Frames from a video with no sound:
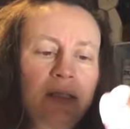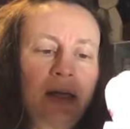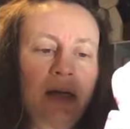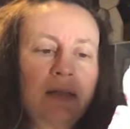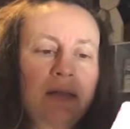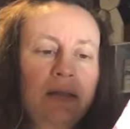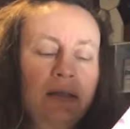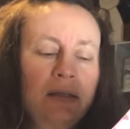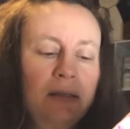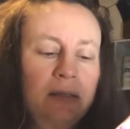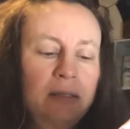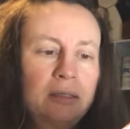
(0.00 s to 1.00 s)
Yes,
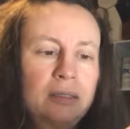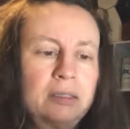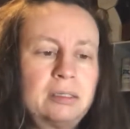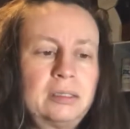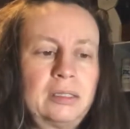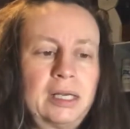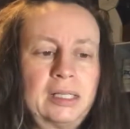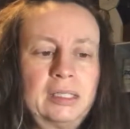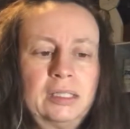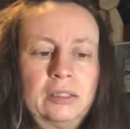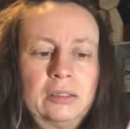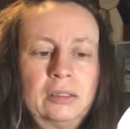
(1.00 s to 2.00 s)
like
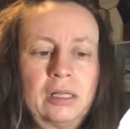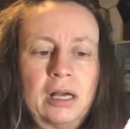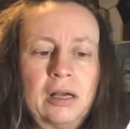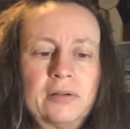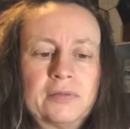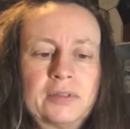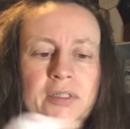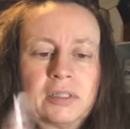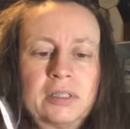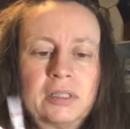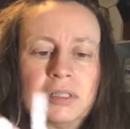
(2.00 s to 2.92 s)
little gloves.